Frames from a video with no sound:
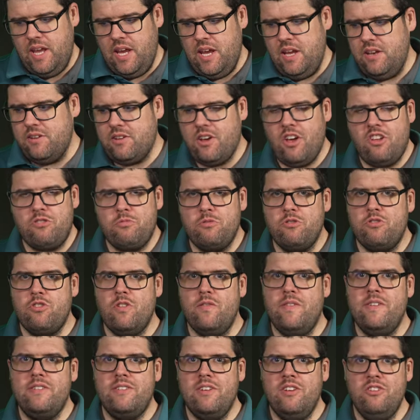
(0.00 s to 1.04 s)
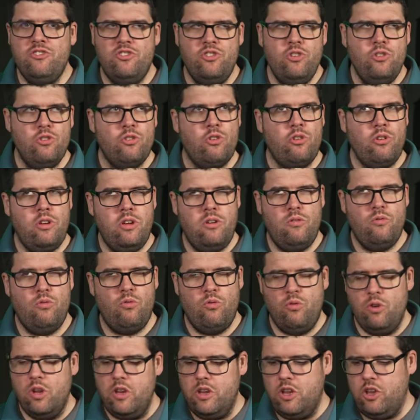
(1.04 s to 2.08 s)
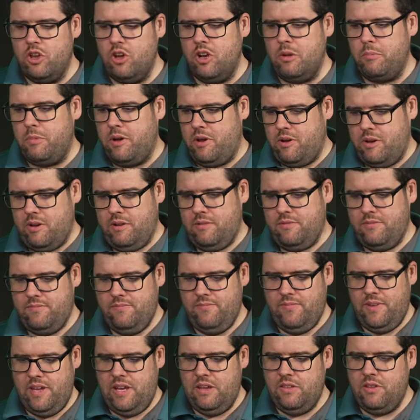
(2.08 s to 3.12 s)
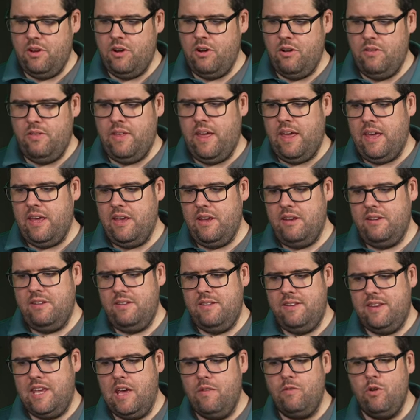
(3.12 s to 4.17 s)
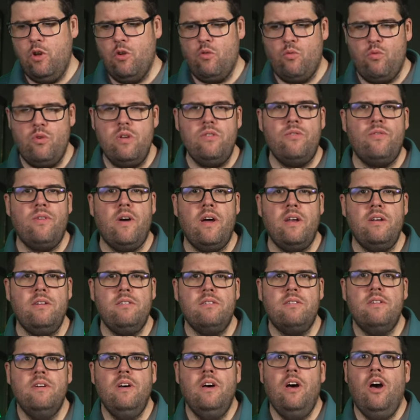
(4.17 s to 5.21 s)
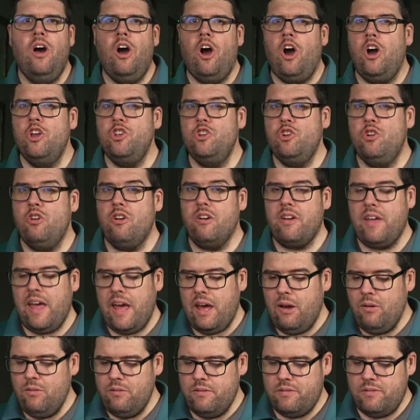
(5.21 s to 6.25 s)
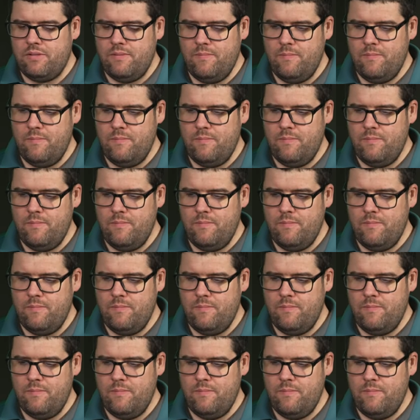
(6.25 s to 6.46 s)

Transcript: and customer service is usually really good about it. Either they give you a refund on your account